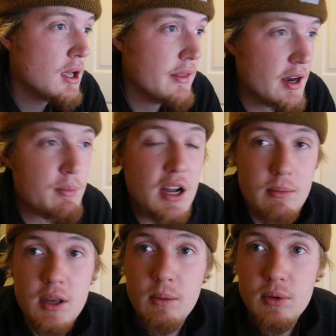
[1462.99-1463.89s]
that'll
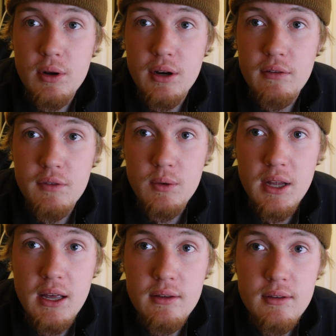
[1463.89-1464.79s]
probably be uploaded in a few
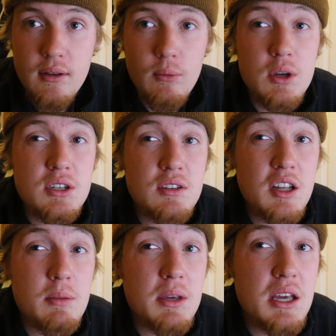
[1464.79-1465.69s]
days, which is
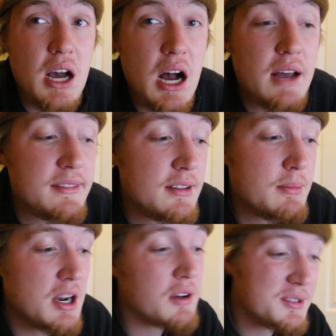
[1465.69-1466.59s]
going to be
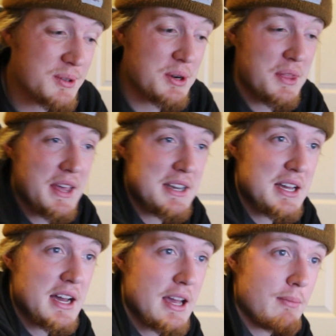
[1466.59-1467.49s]
awesome. And also during that
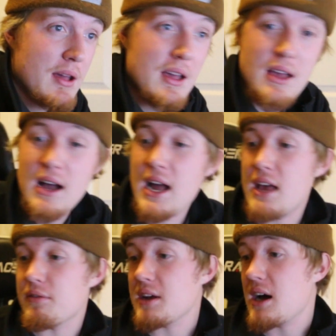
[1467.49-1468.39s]
time, I
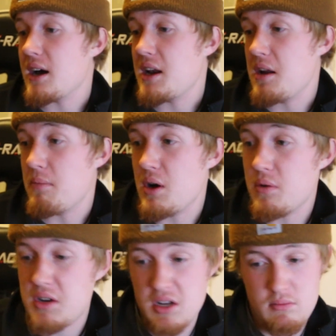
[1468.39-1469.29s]
have gotten
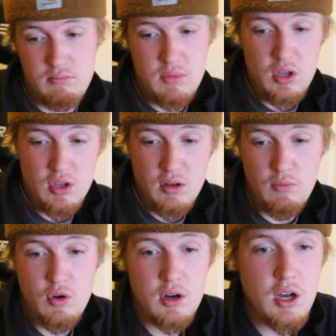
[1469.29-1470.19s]
about 1 million
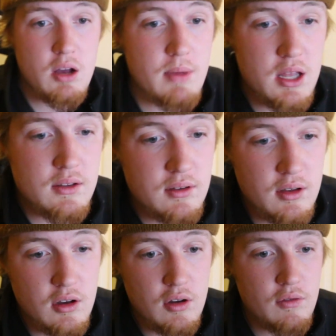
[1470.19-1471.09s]
more comments
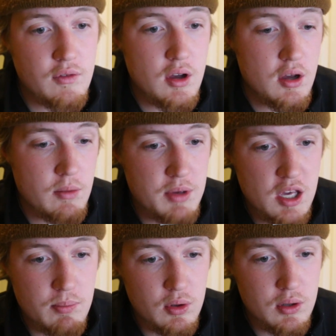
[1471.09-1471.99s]
of
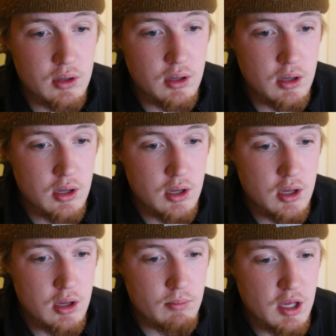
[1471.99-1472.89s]
people
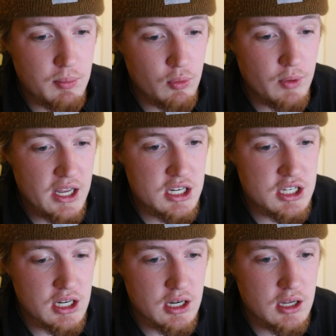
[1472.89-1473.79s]

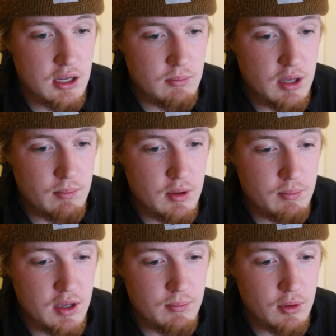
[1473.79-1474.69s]
raging.
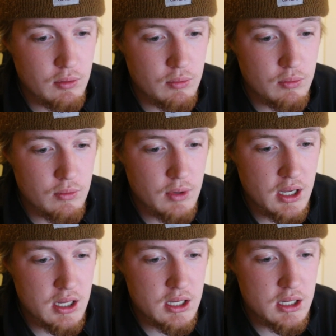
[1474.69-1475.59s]
People
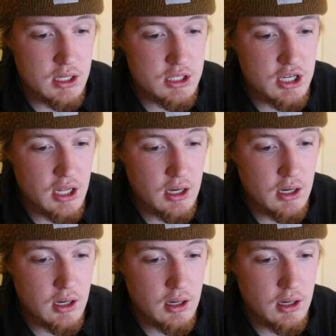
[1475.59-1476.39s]
raging.